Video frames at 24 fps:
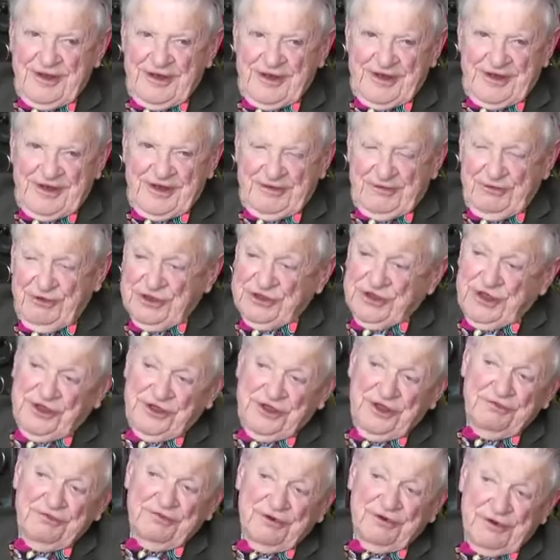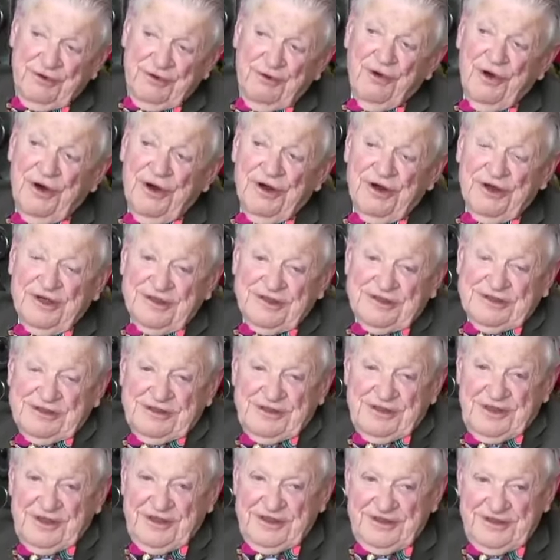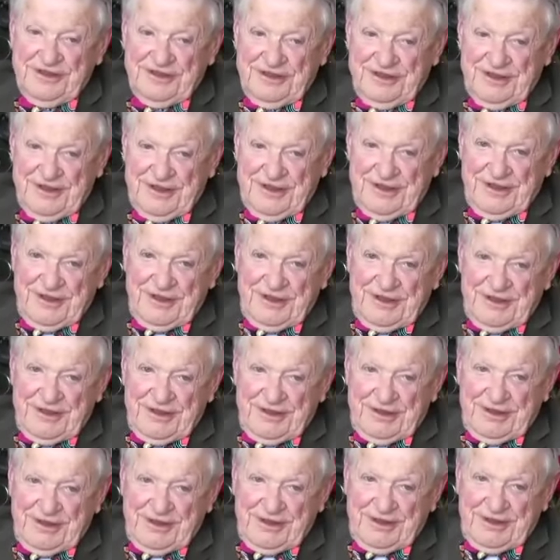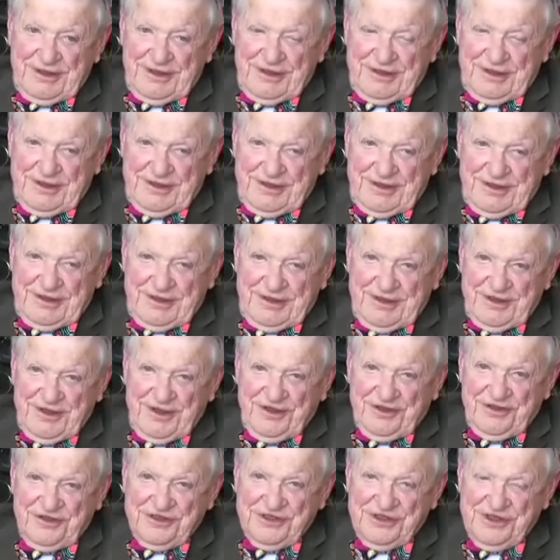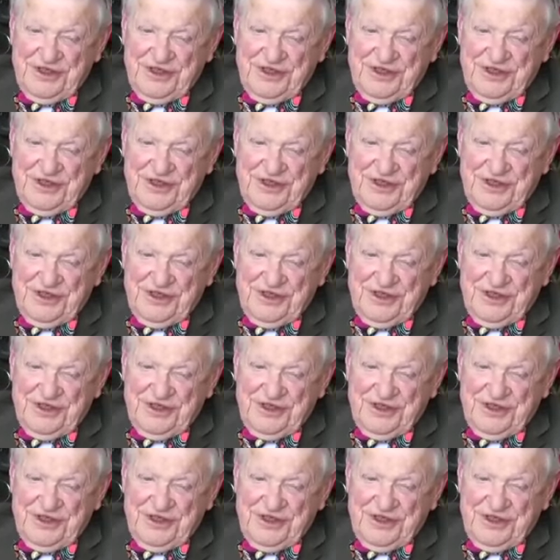and, eh, which I did for a while. And uh, I got to